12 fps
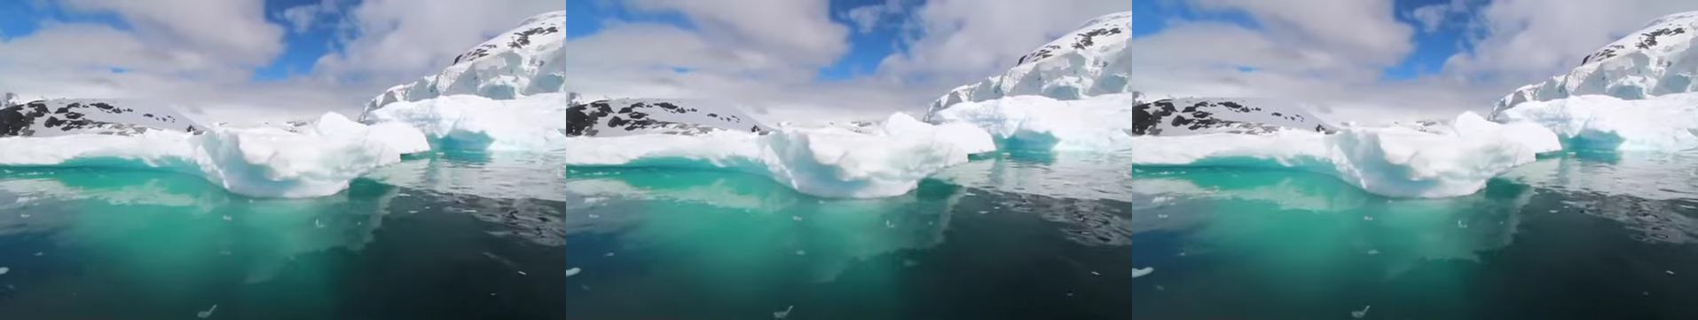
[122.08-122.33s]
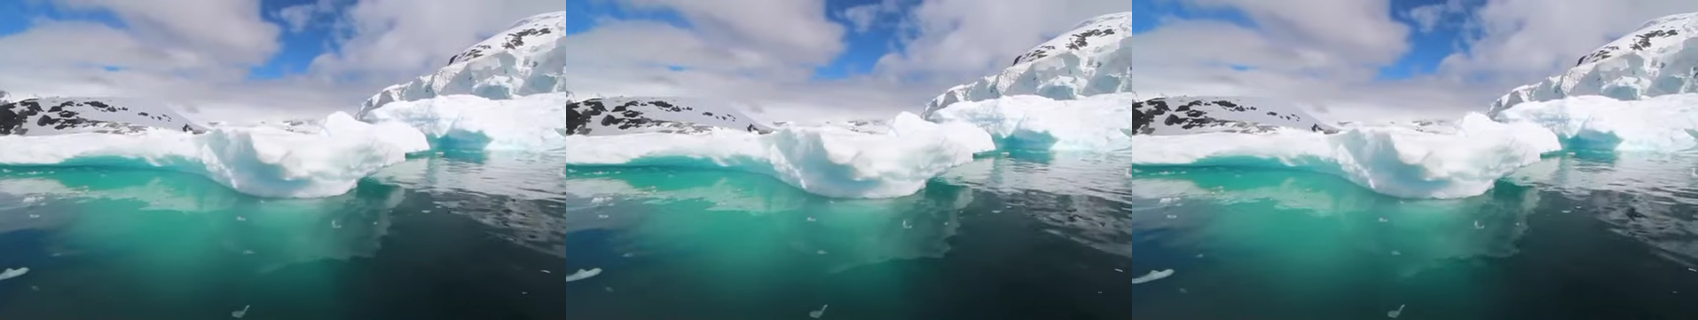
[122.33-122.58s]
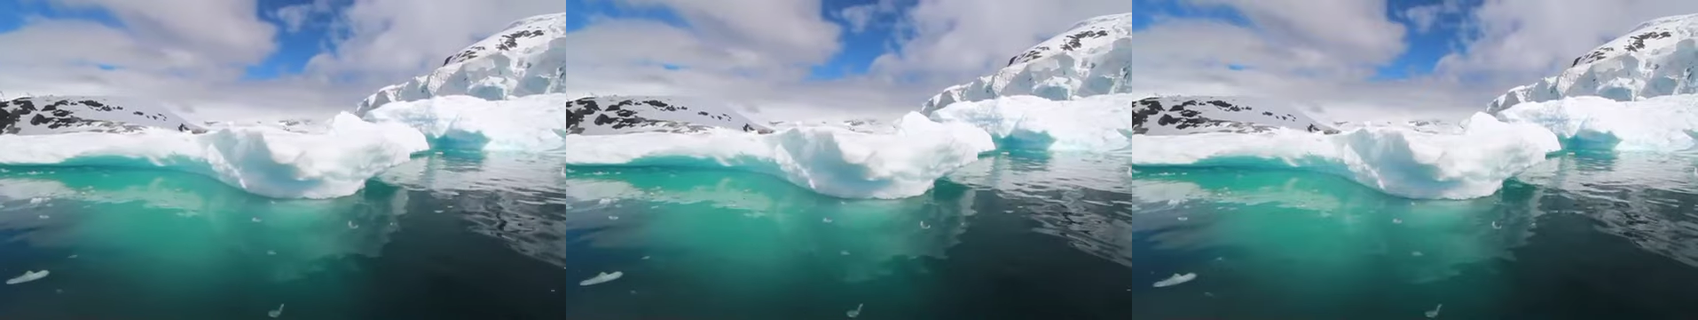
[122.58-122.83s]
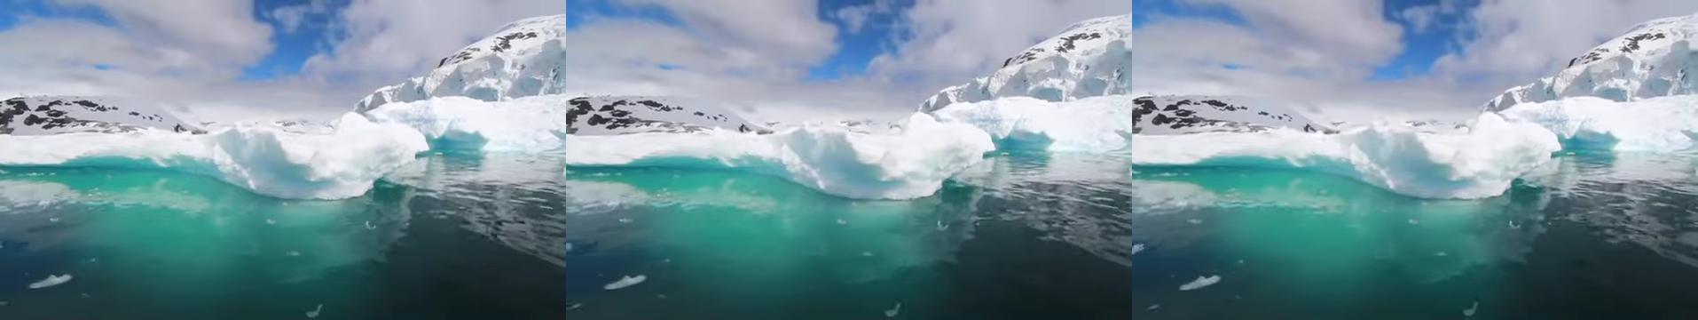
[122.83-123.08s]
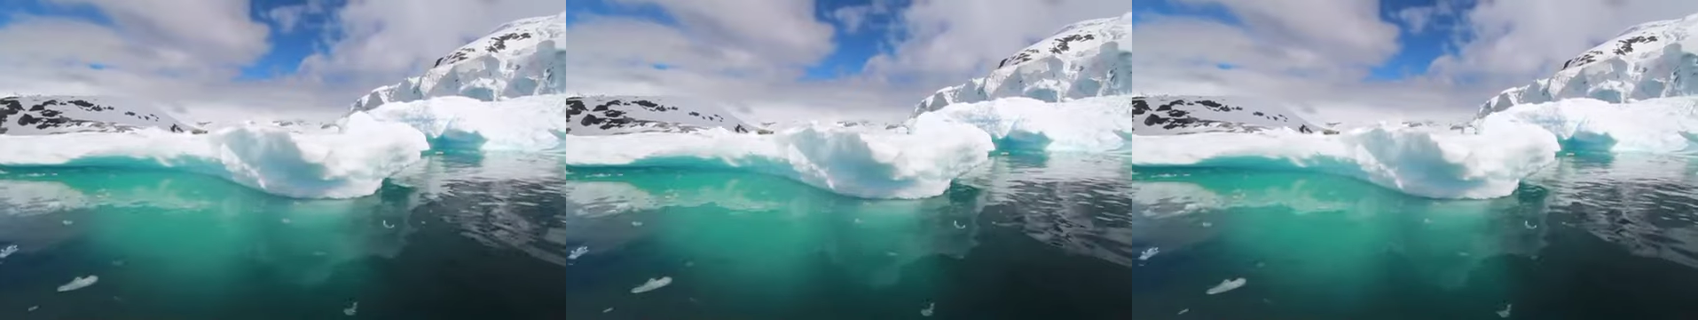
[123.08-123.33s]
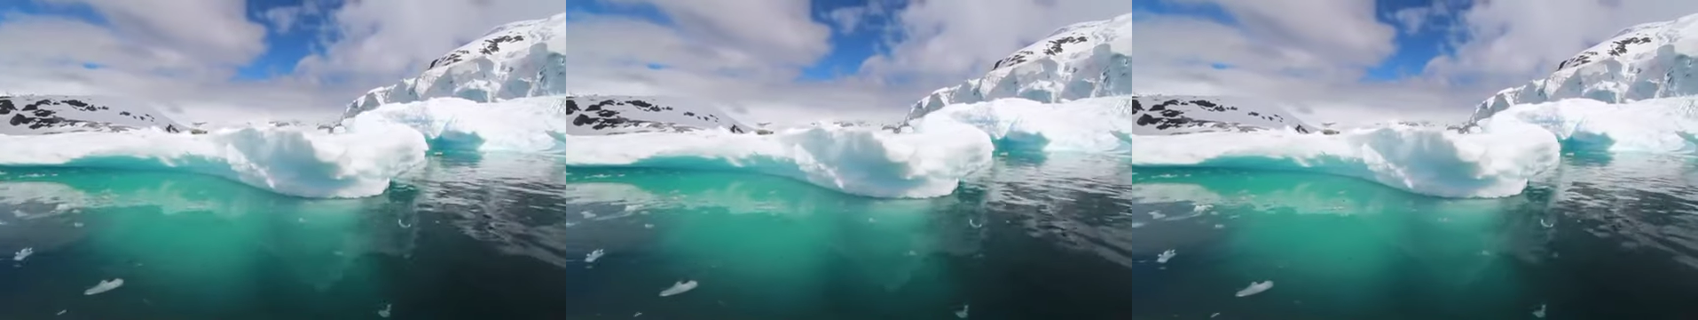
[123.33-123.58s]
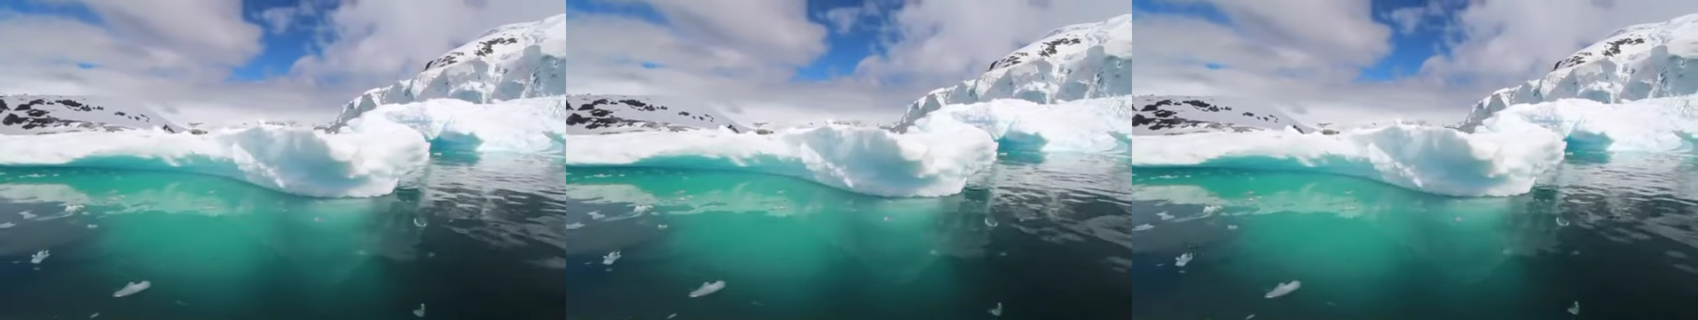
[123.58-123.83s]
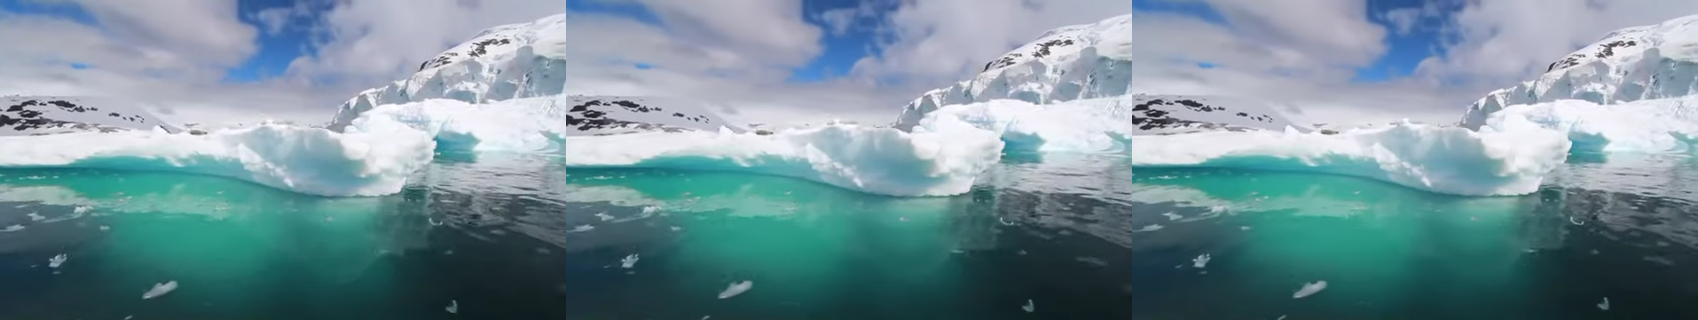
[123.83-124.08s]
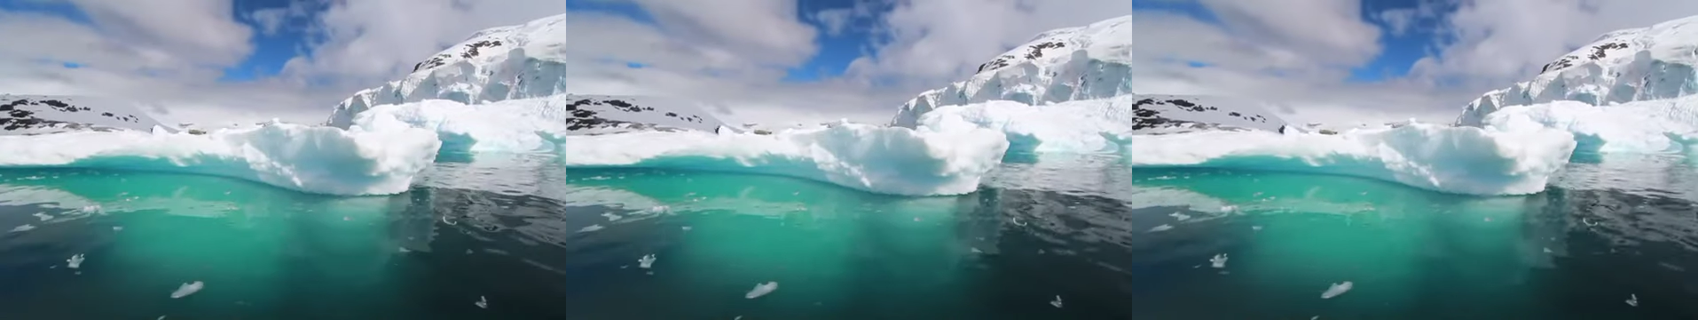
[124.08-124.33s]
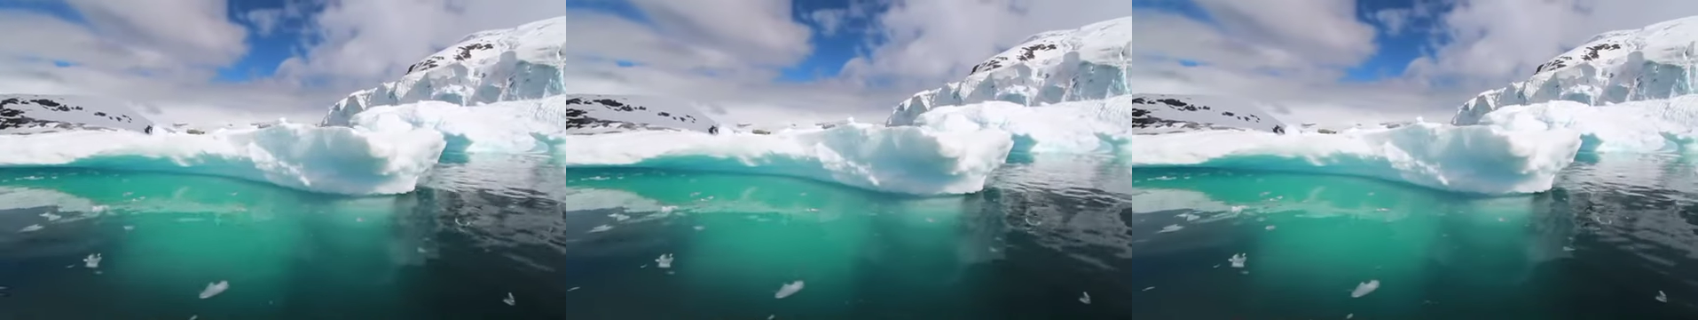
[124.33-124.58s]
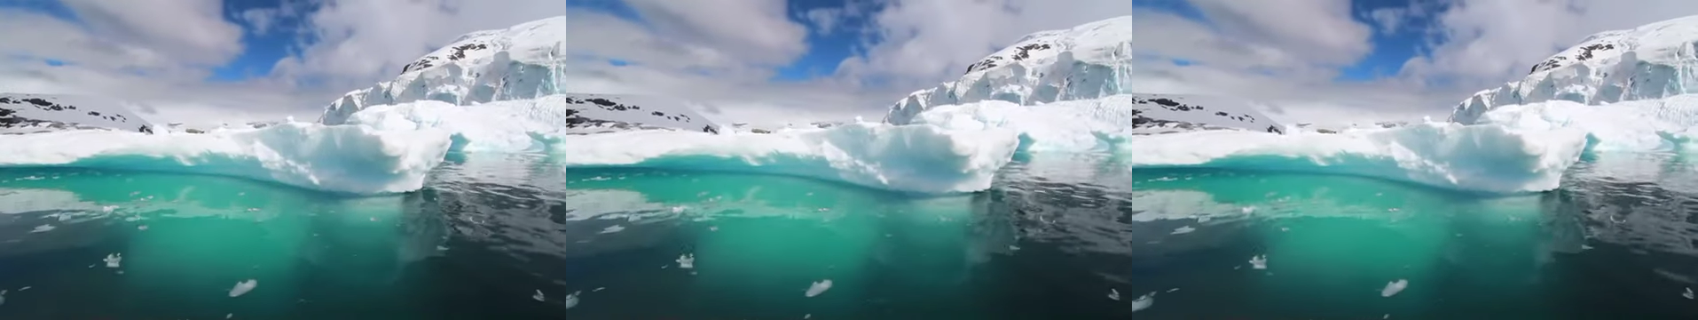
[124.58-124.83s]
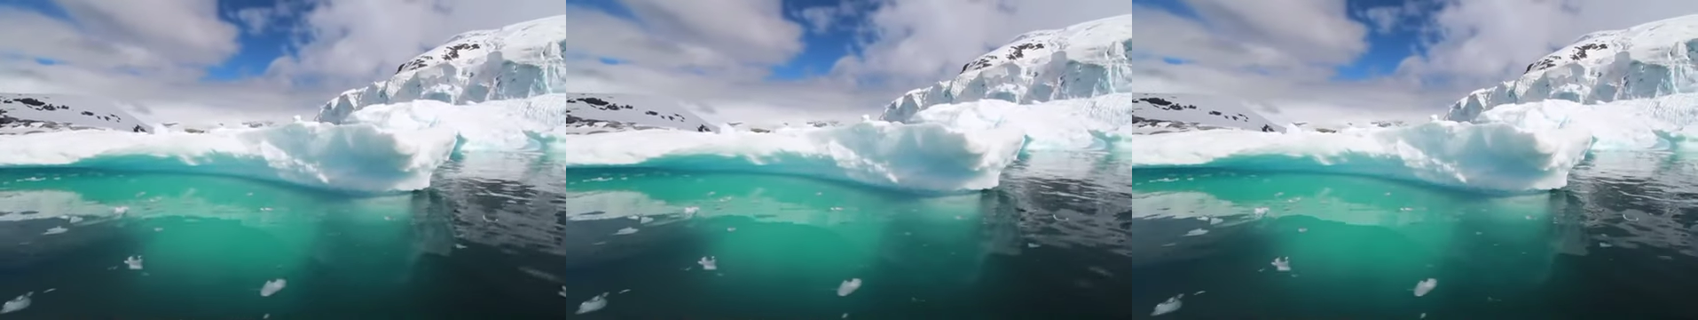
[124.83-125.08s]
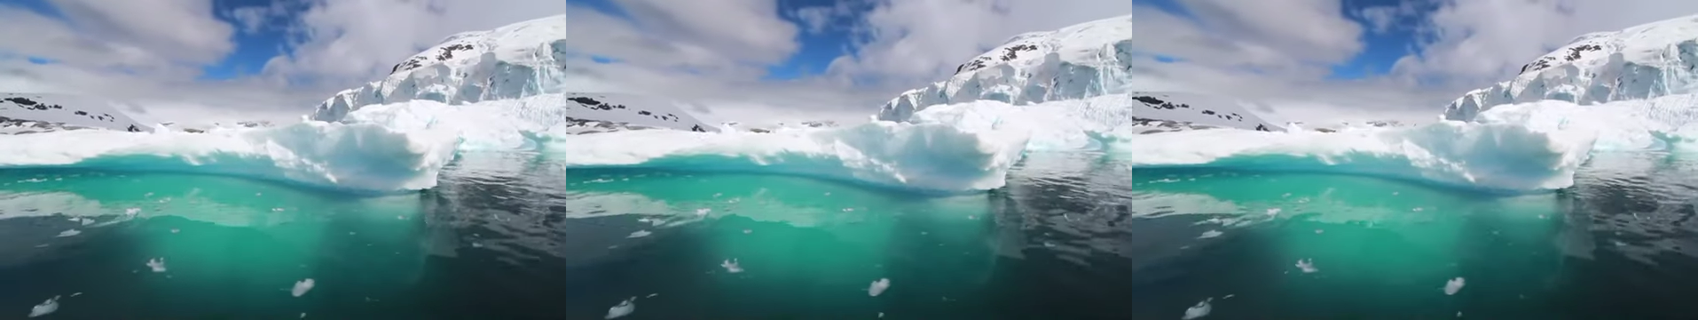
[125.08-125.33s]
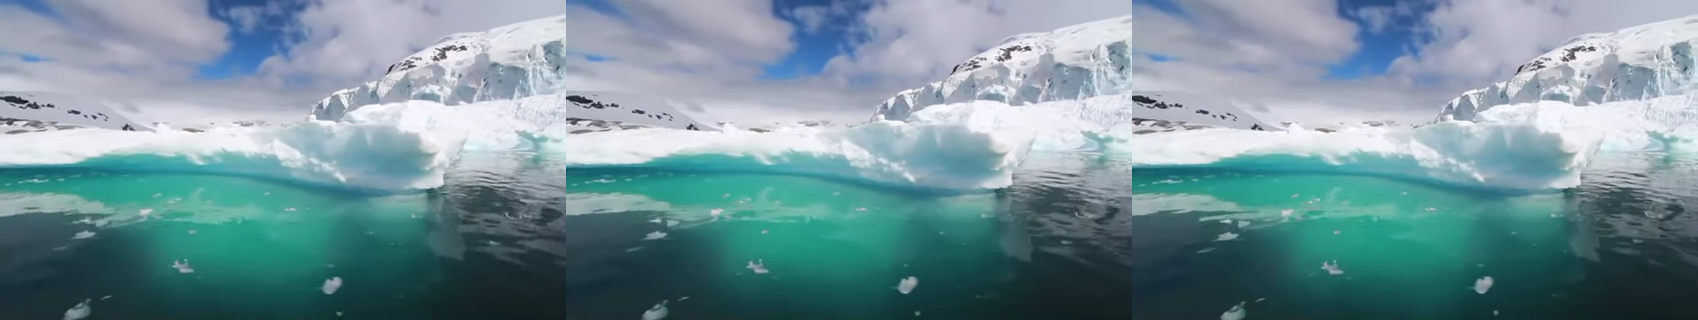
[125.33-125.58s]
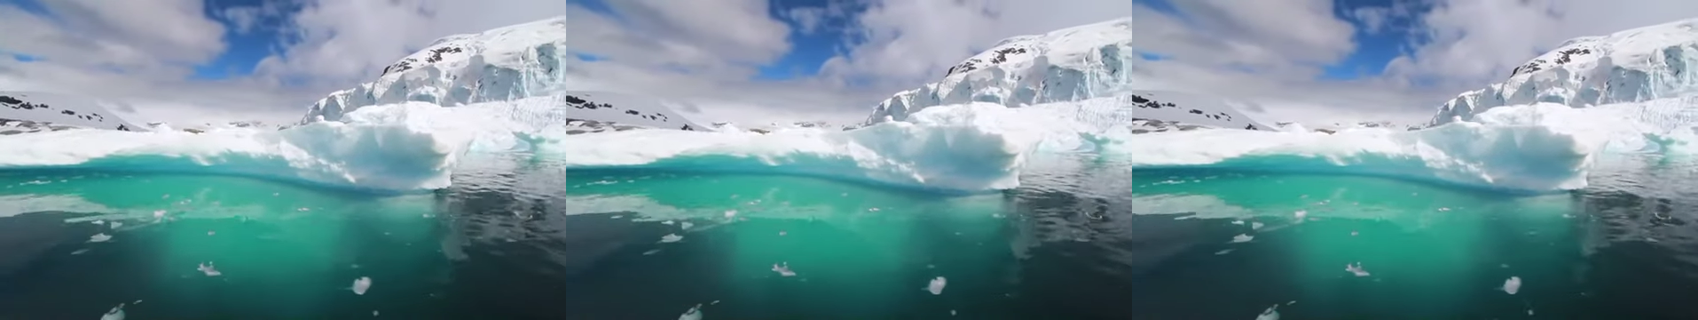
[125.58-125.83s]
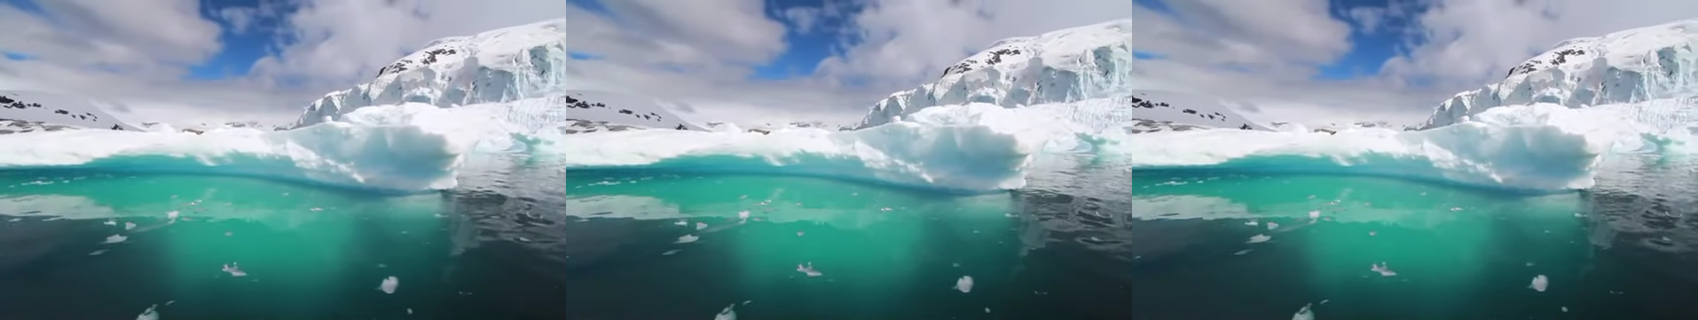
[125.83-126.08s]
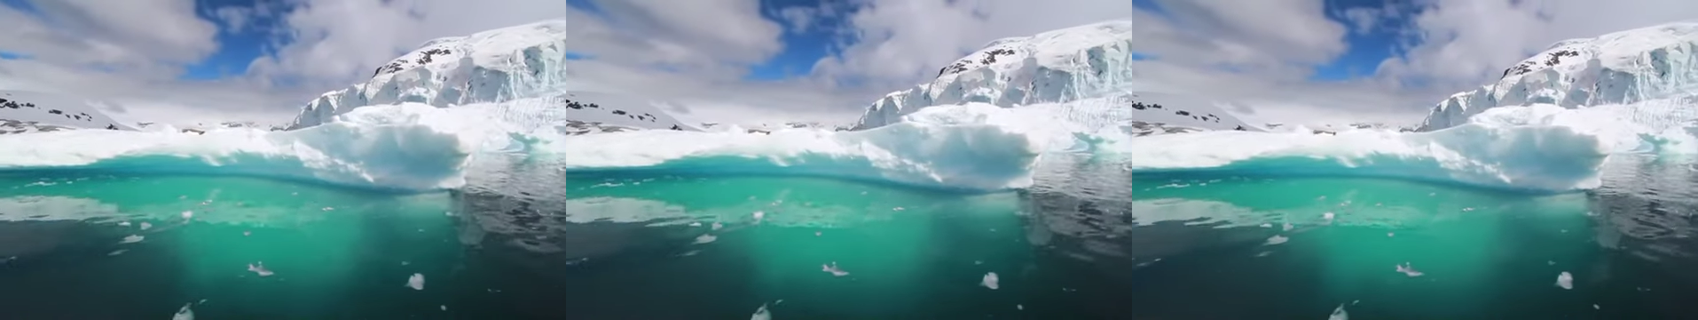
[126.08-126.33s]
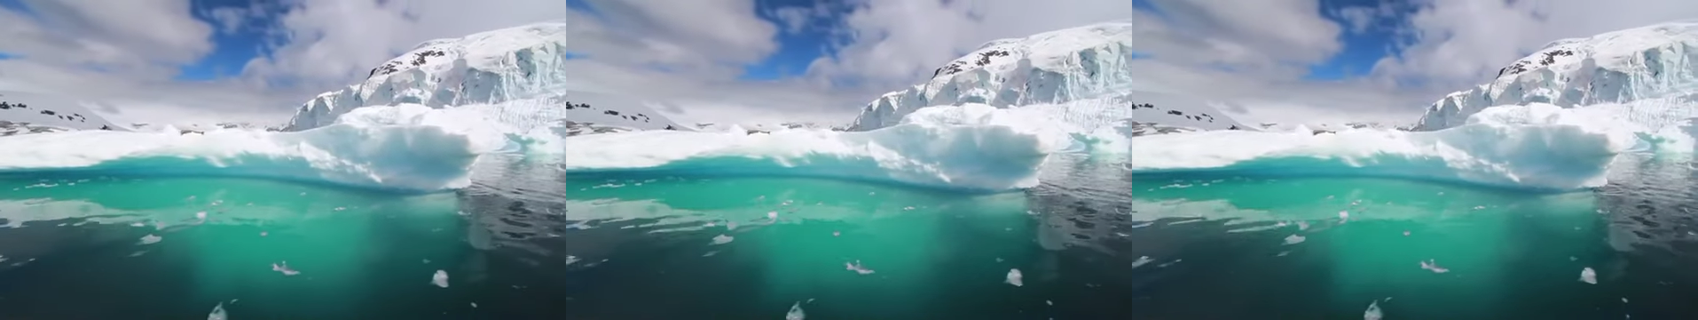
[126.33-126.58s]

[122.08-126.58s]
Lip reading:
Nobody's mouth can be seen.